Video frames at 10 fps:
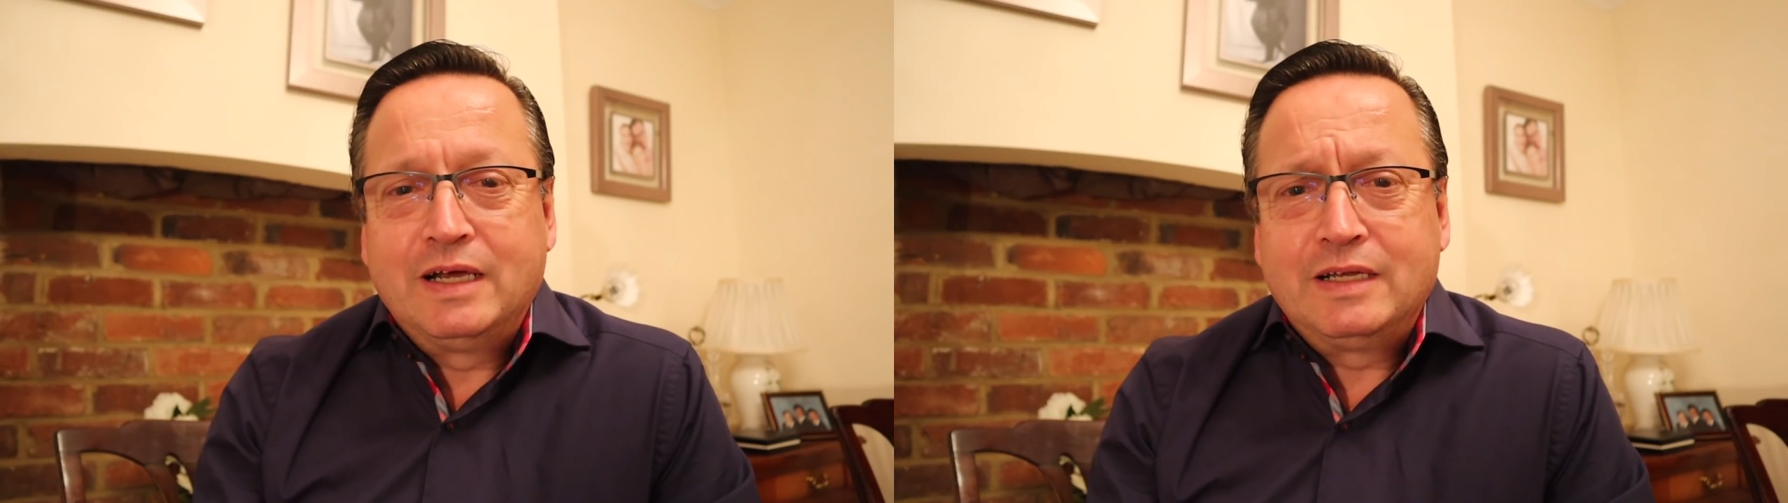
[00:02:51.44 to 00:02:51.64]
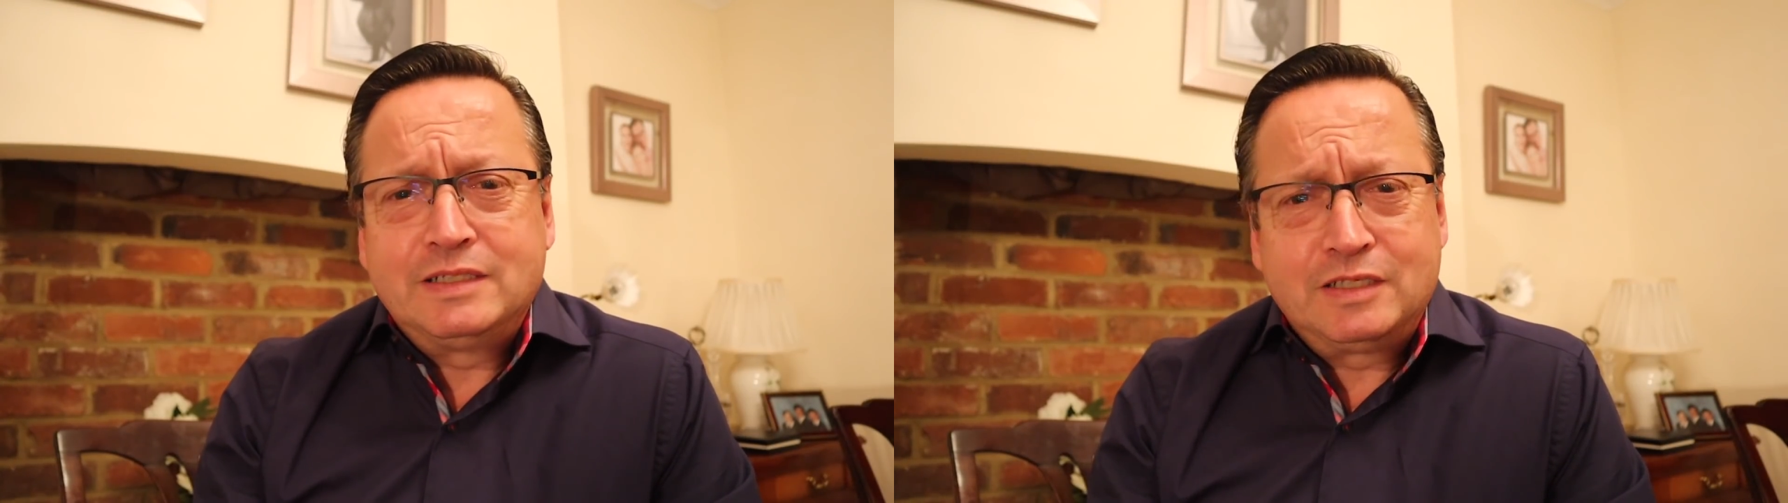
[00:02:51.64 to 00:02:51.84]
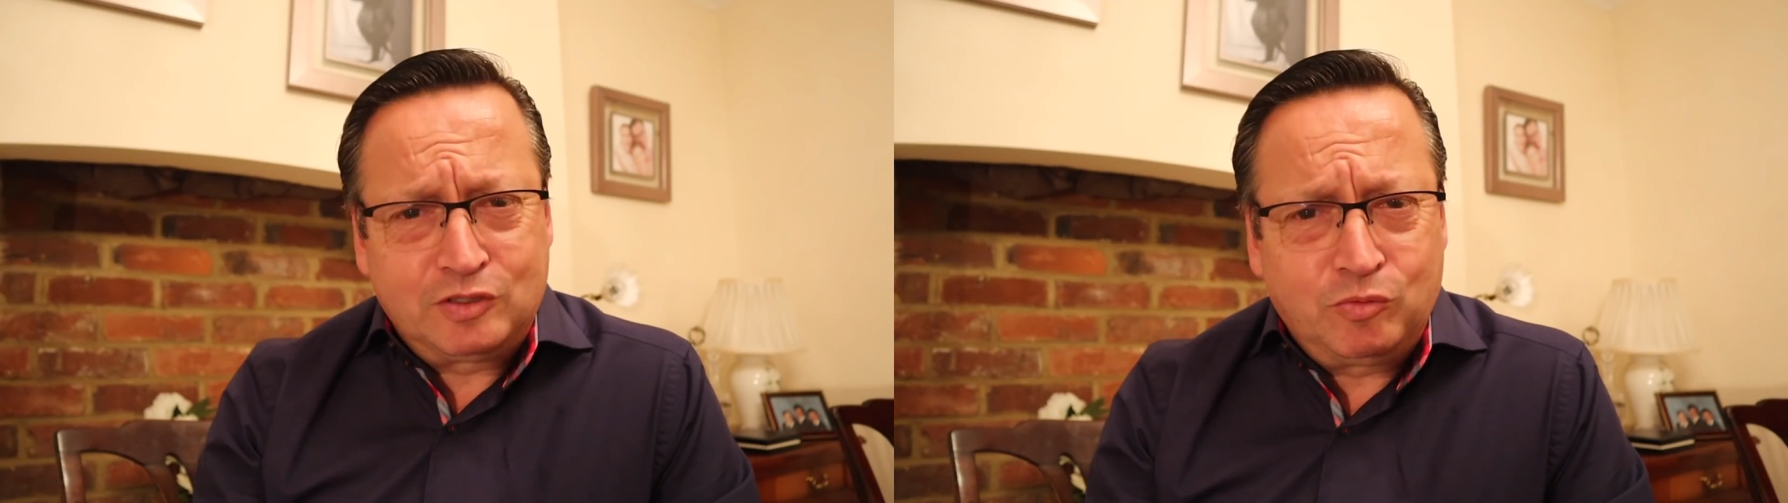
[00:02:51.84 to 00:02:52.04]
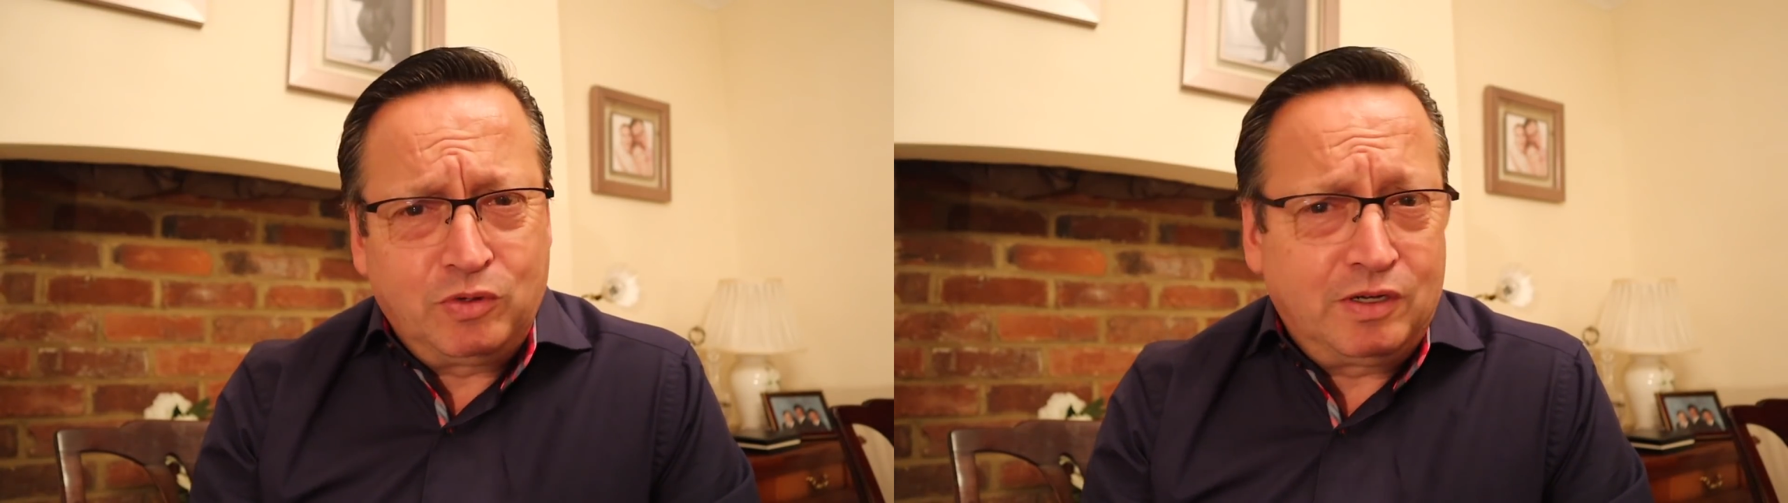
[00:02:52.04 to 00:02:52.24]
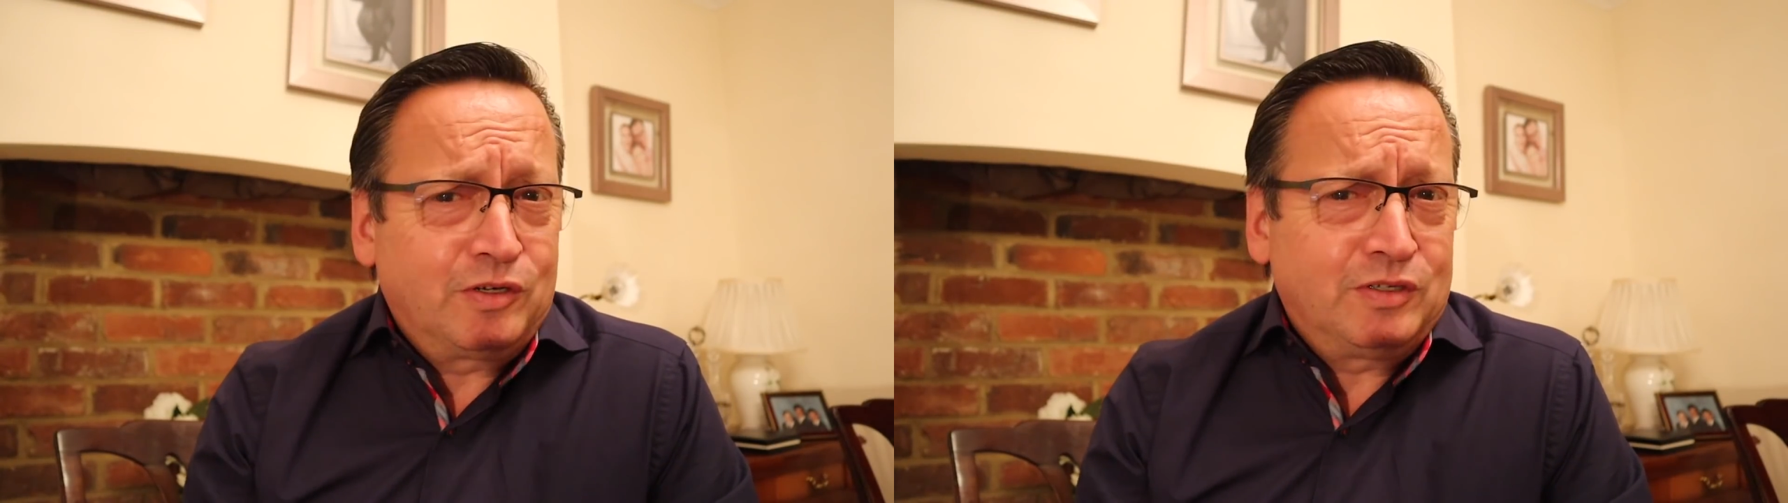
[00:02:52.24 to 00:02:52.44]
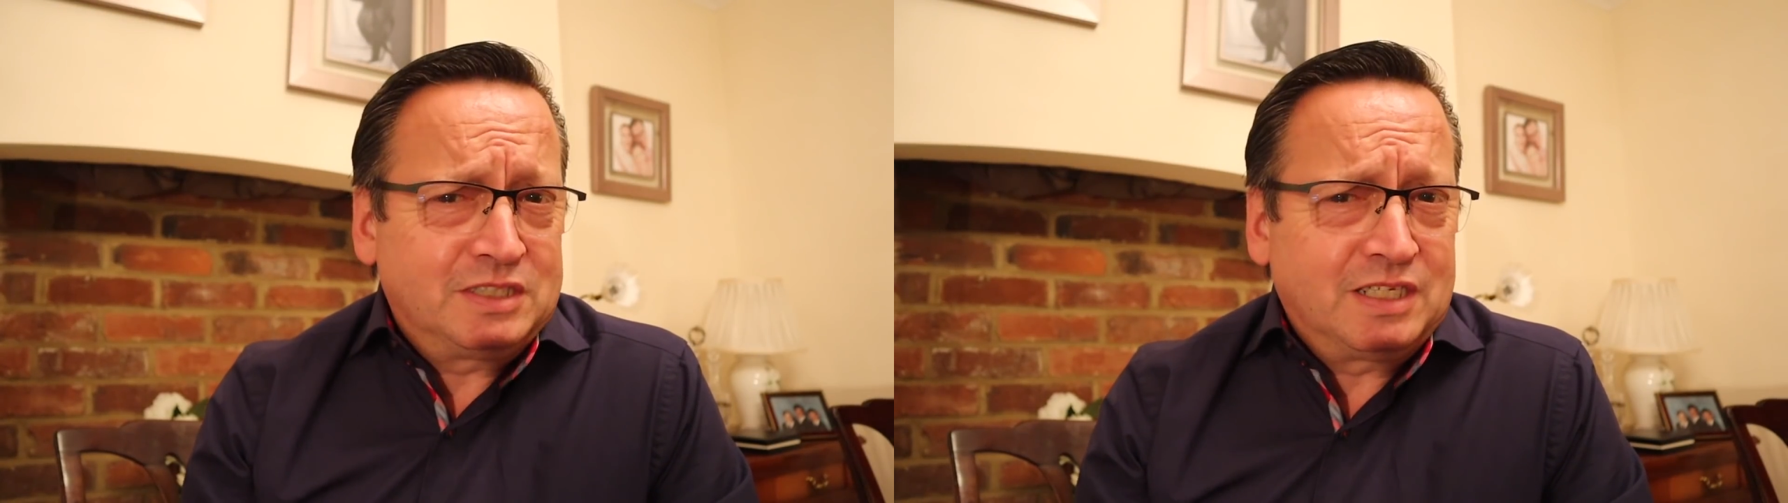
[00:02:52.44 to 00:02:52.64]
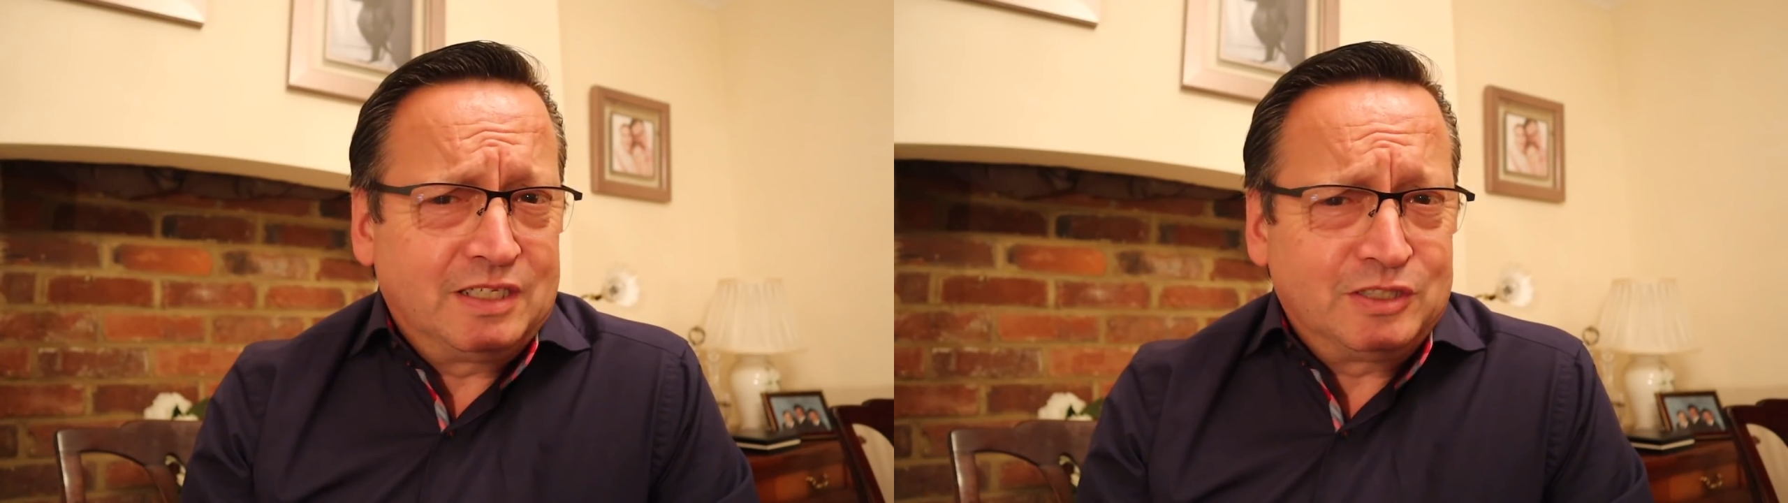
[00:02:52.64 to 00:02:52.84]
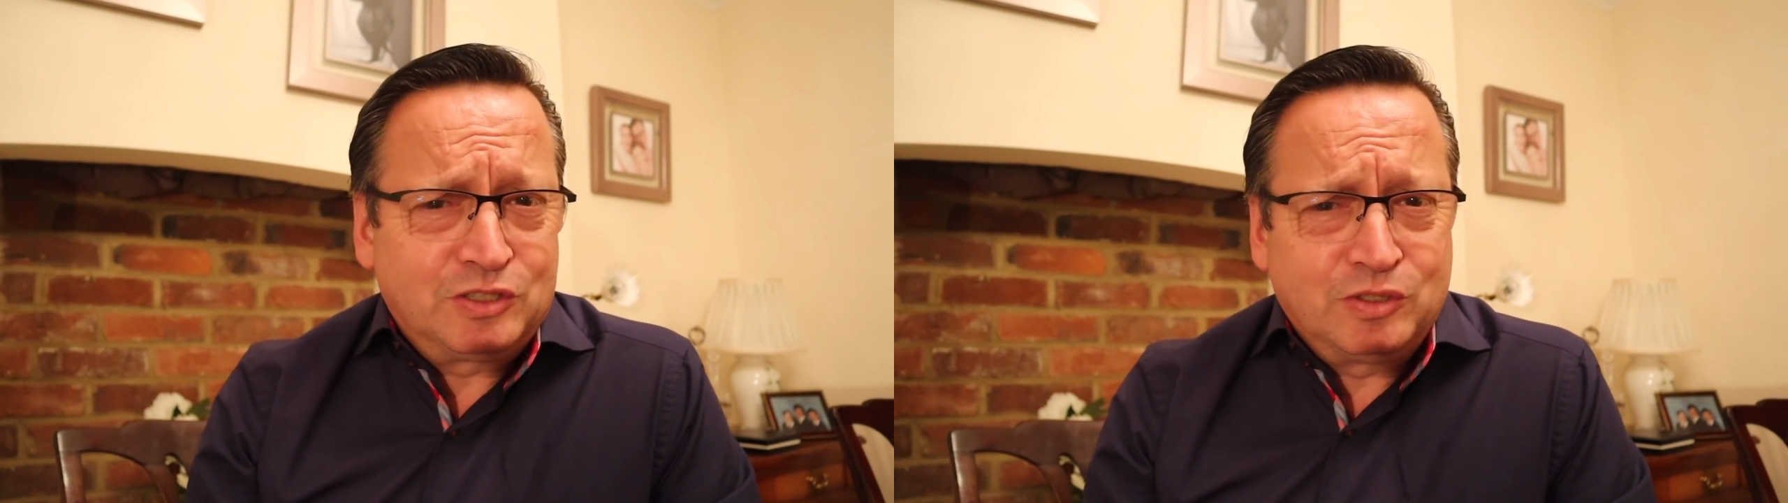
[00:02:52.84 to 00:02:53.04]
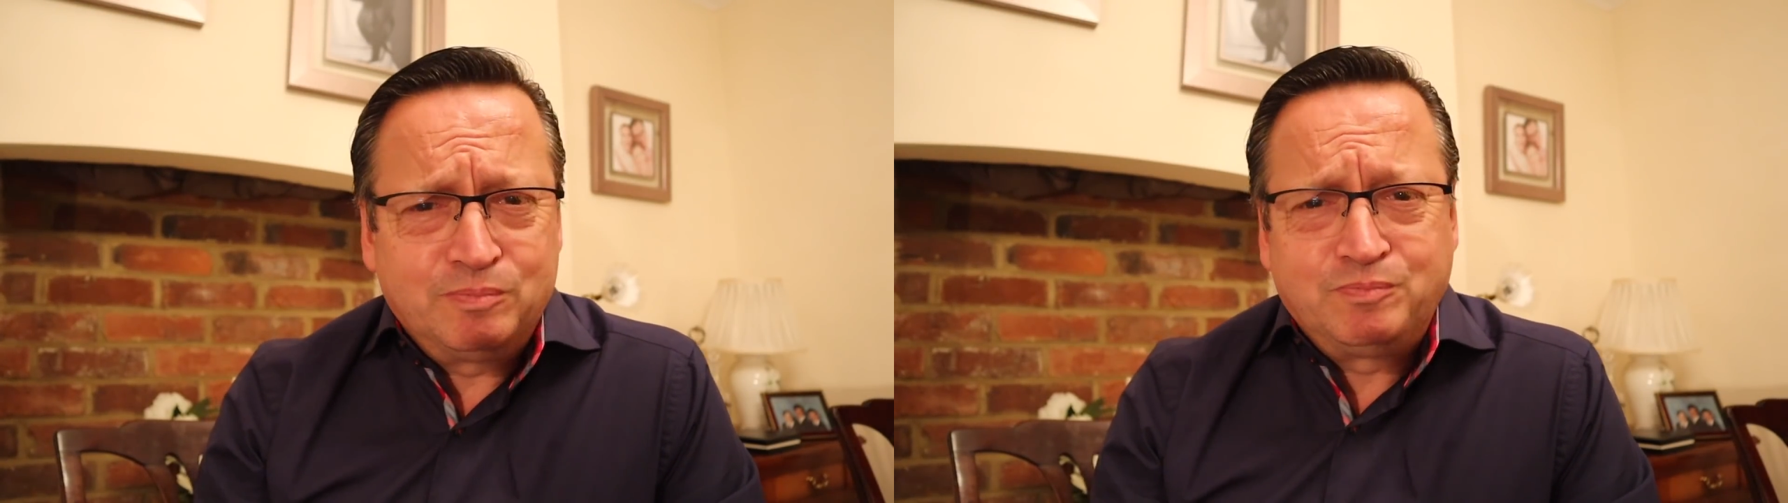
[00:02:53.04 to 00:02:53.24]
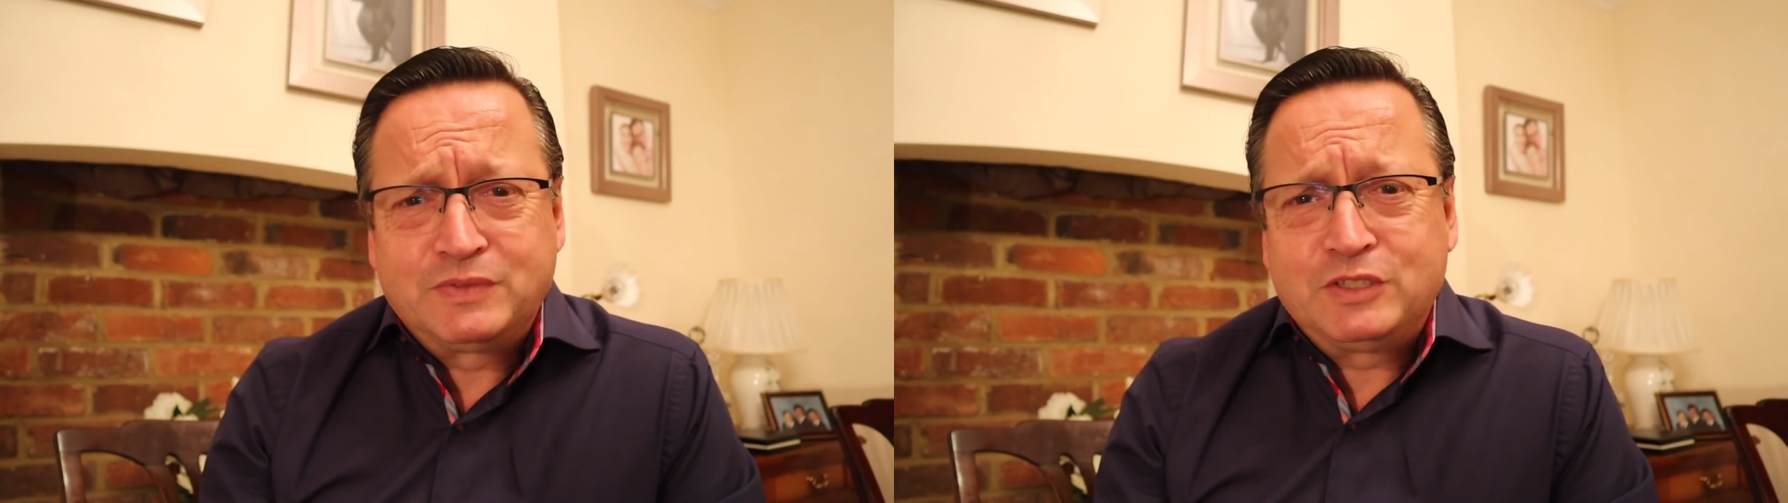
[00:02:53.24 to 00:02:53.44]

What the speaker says: and he said, don't worry, I'm going to sell it soon.